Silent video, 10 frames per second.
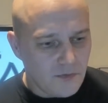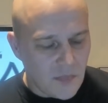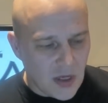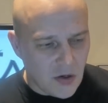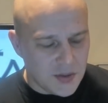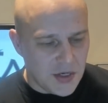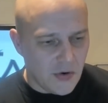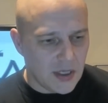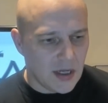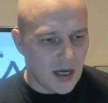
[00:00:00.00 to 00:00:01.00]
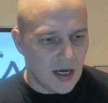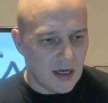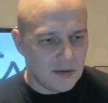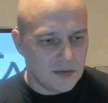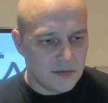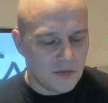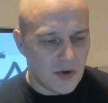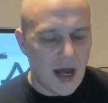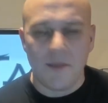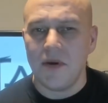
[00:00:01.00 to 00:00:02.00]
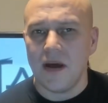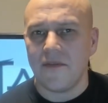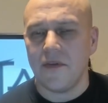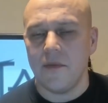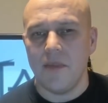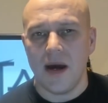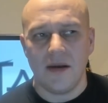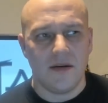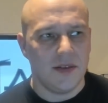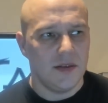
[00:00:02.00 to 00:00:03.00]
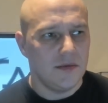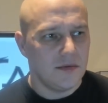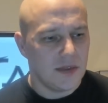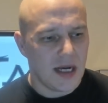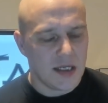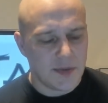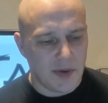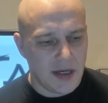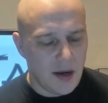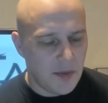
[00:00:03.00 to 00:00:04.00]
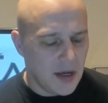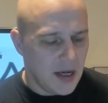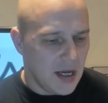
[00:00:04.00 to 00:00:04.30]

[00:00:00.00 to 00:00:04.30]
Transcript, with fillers: considering uh, what happened after the band kind of split up.